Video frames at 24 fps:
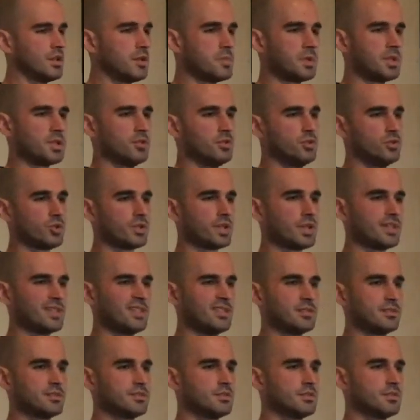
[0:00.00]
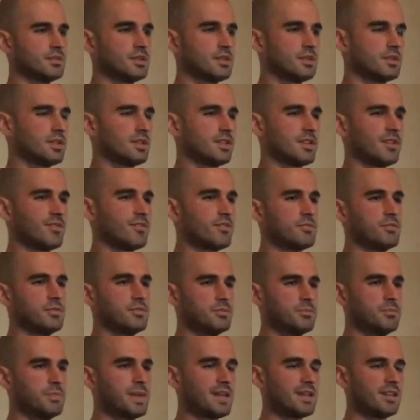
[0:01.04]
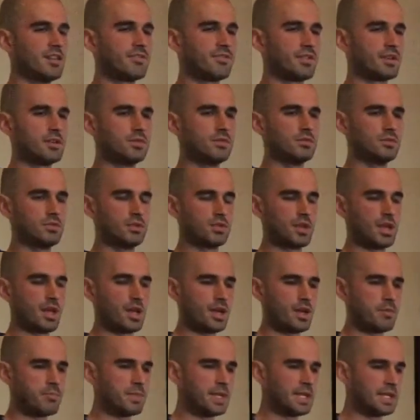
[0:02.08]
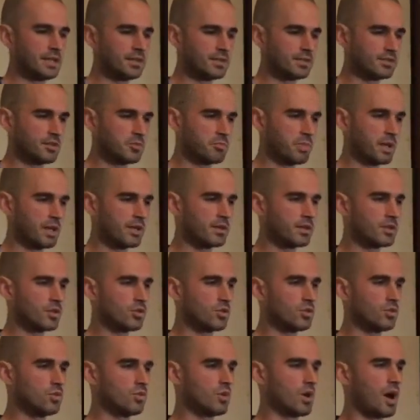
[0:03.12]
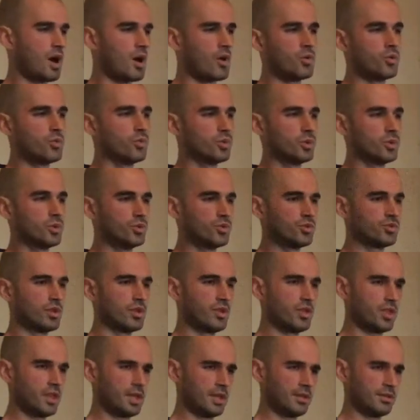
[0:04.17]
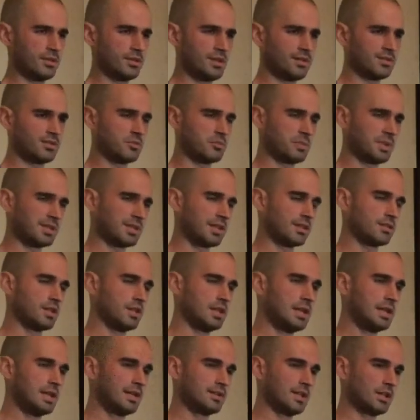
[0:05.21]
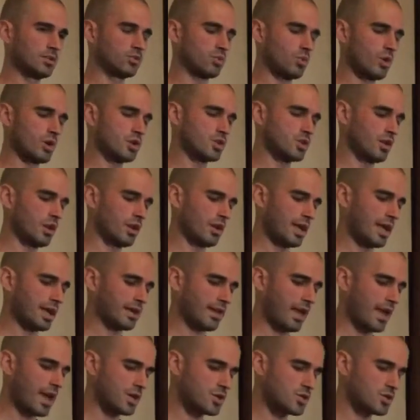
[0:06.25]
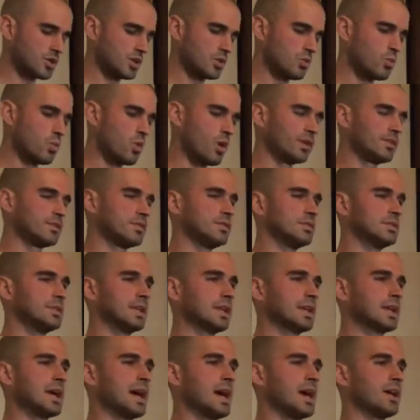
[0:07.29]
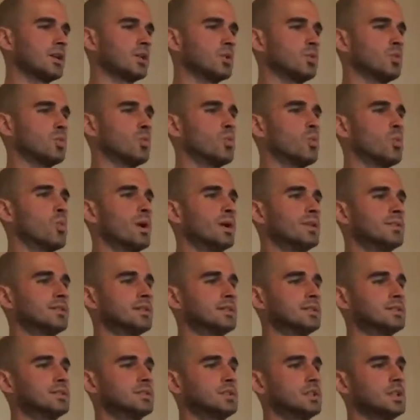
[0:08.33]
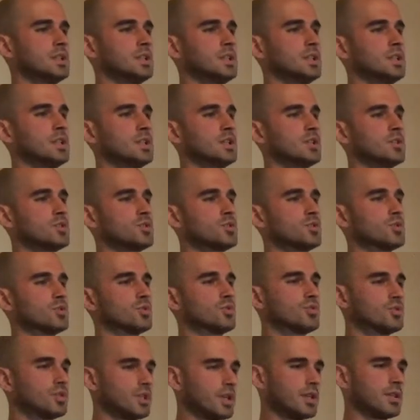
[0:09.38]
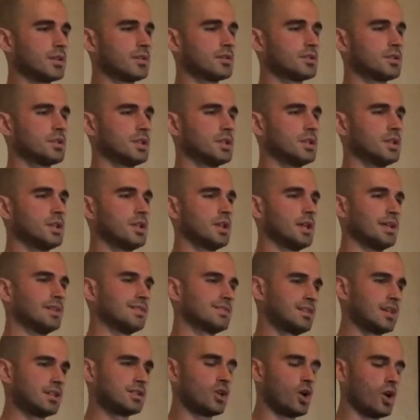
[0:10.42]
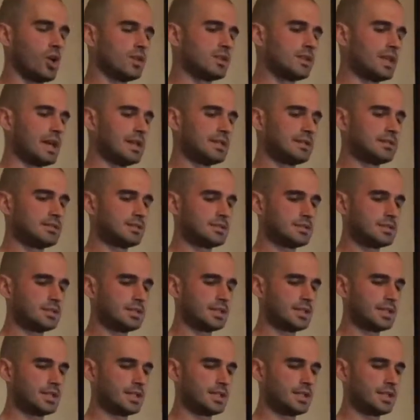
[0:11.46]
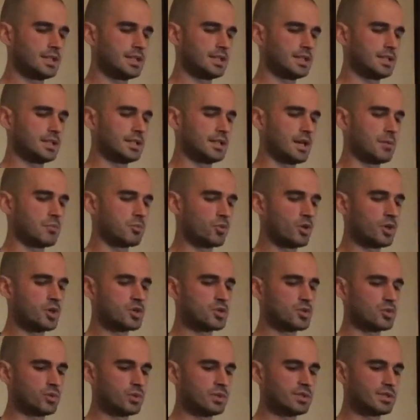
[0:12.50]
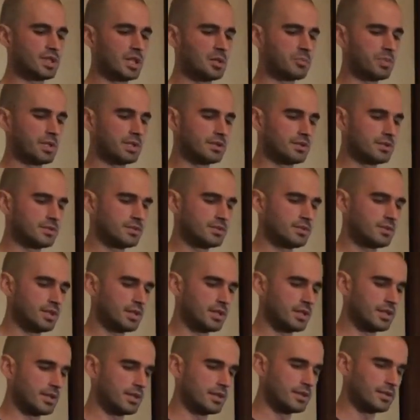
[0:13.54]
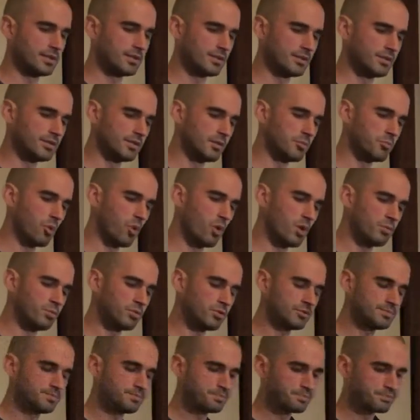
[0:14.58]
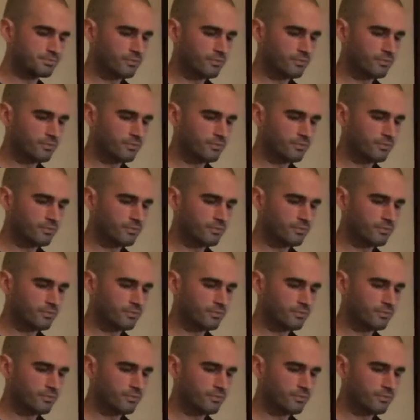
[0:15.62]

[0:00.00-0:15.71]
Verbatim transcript: I mean, you can give many different uh, meanings depending on how you see things. Doesn't mean that that's what actually what the guy wanted to say. And said all that, uh, I'm going to interpret uh, the poems,